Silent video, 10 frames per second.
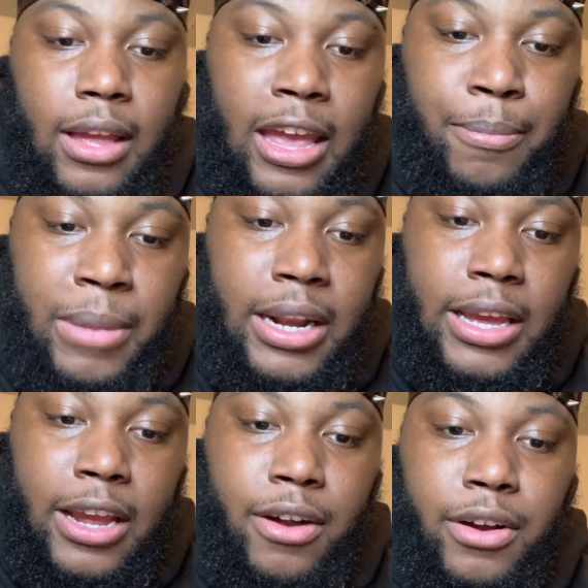and
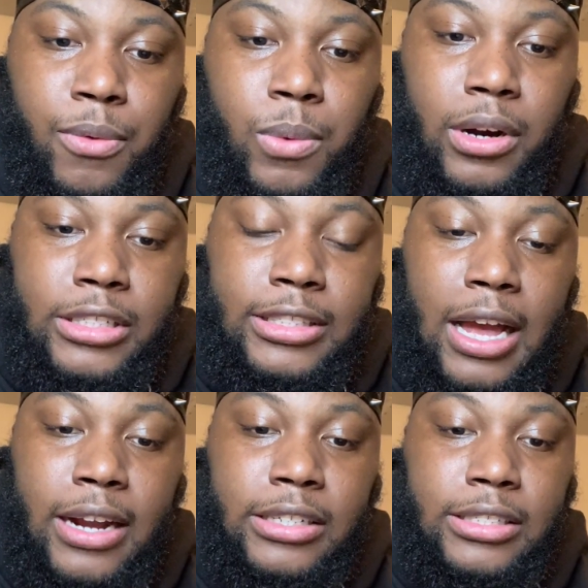many hearing him were
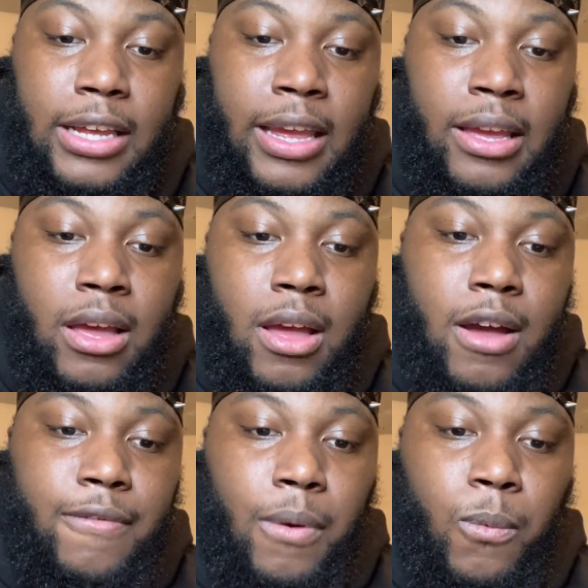astonished, saying,
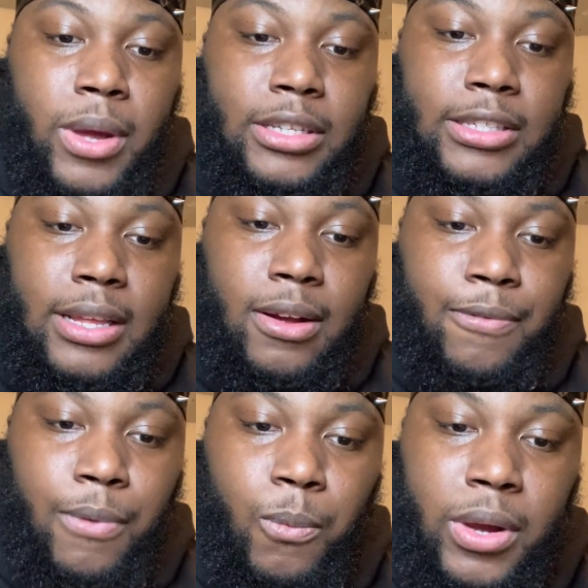From whence
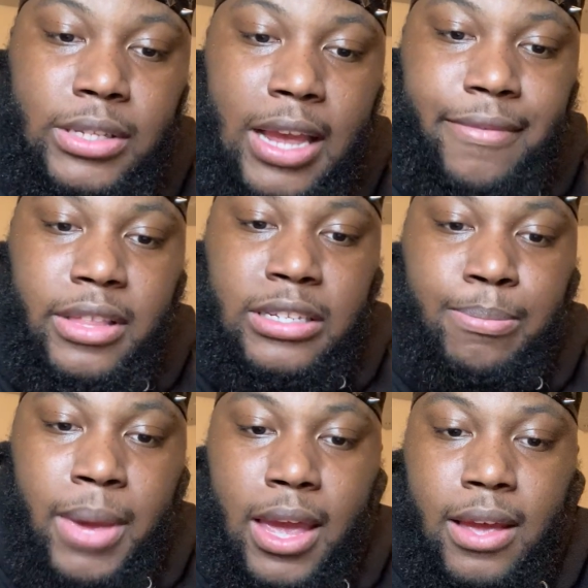from whence have this
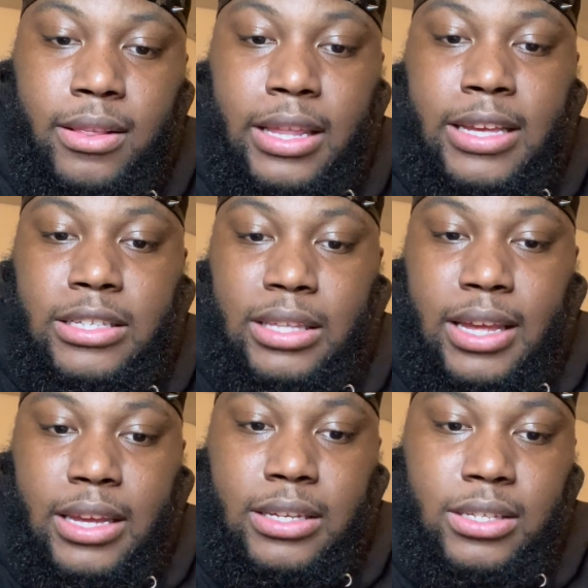man these
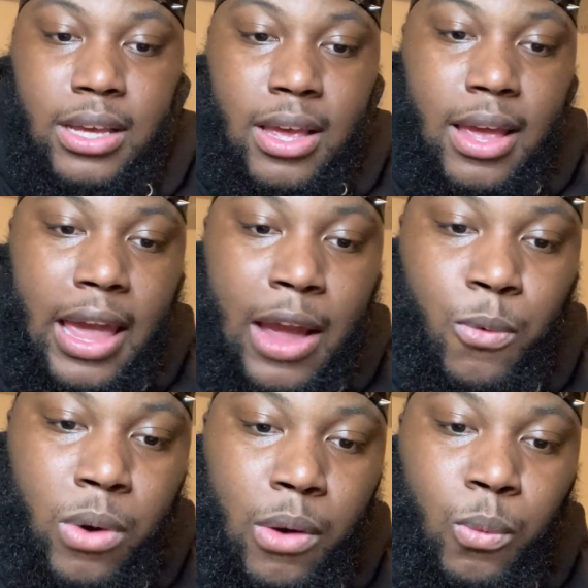things?
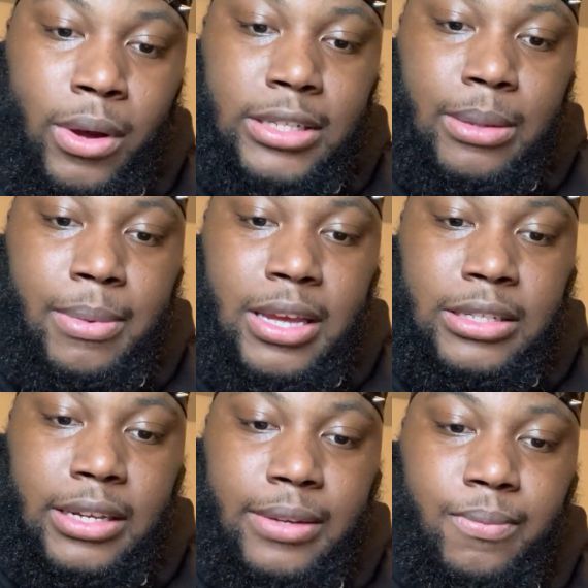And what wisdom
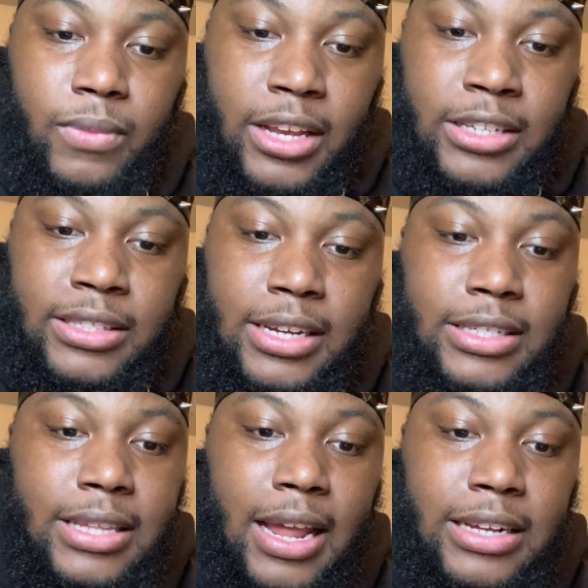is it is
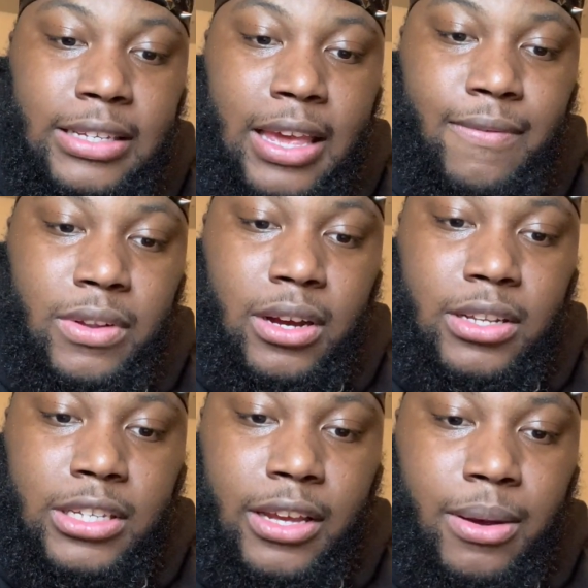this that is given
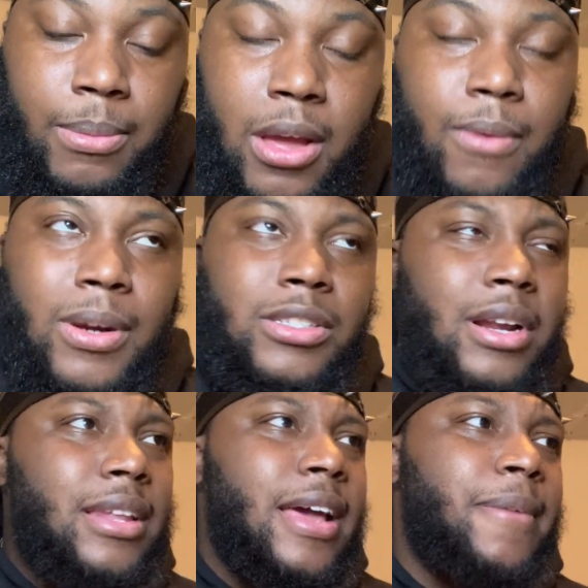unto him? Right? So
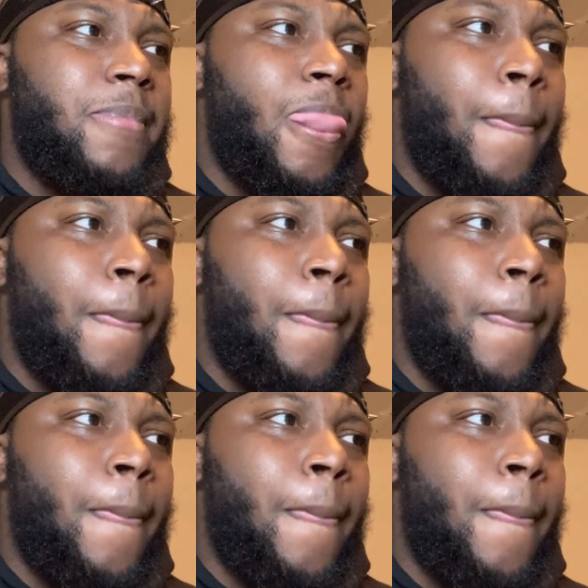they're like,